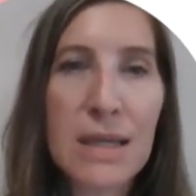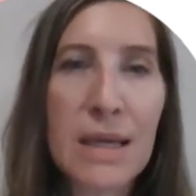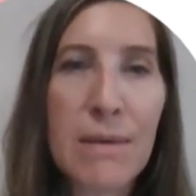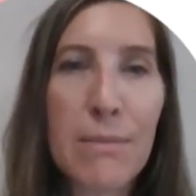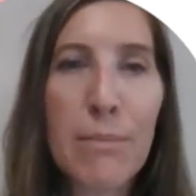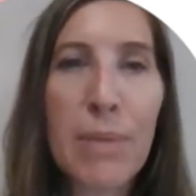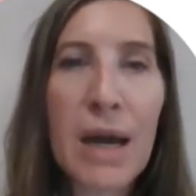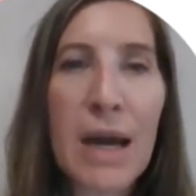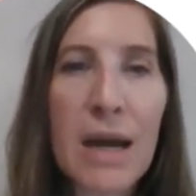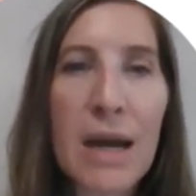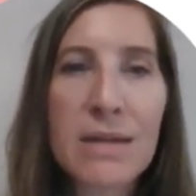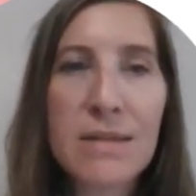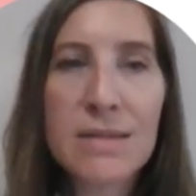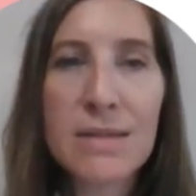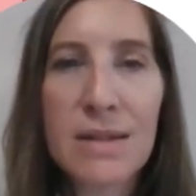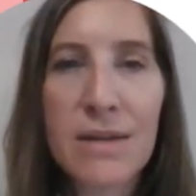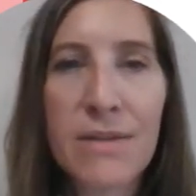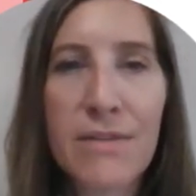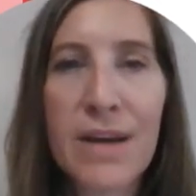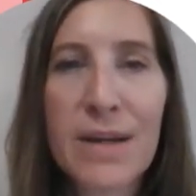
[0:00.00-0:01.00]
Impact
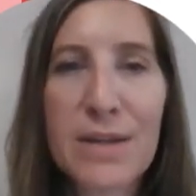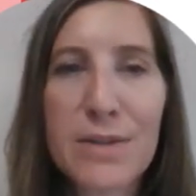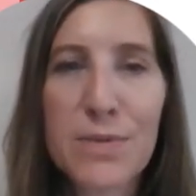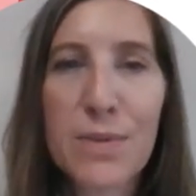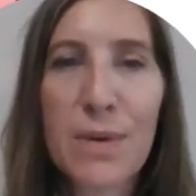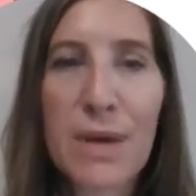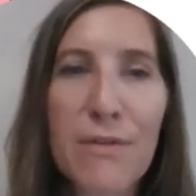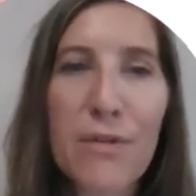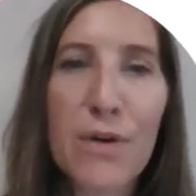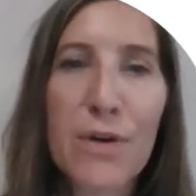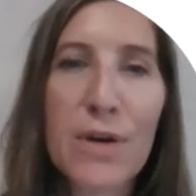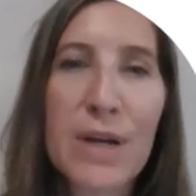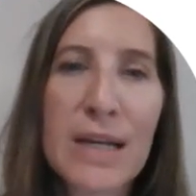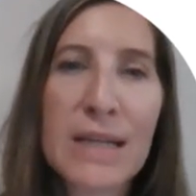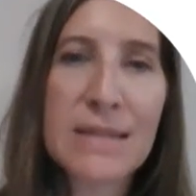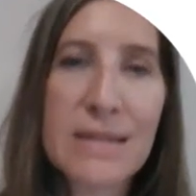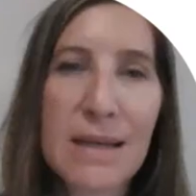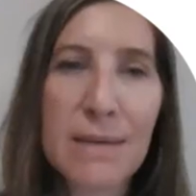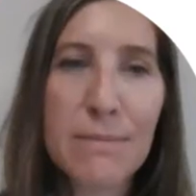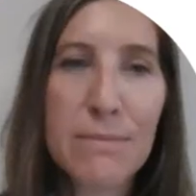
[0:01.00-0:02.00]
of X-WAIVER
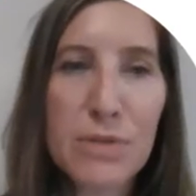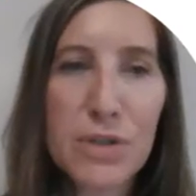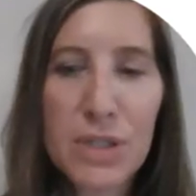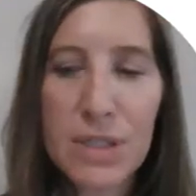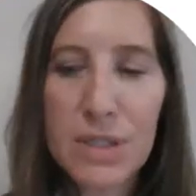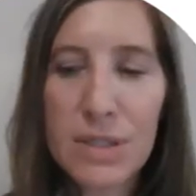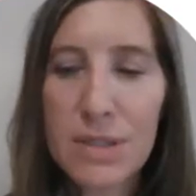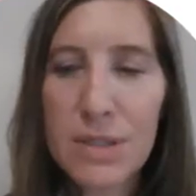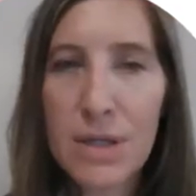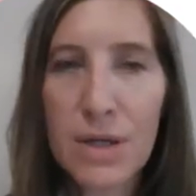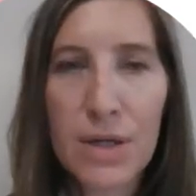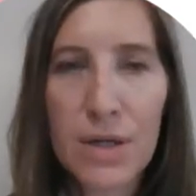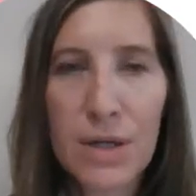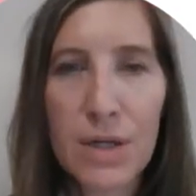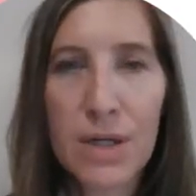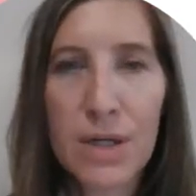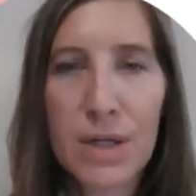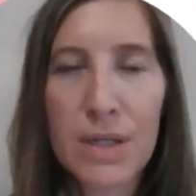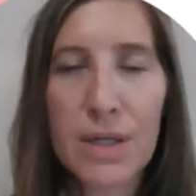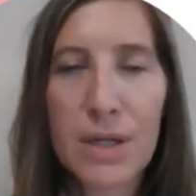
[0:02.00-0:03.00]
Exemption
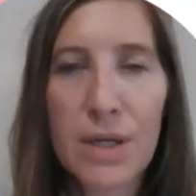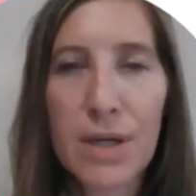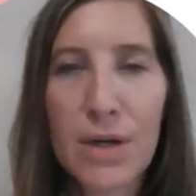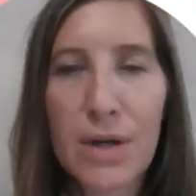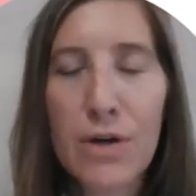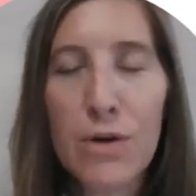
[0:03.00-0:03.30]
on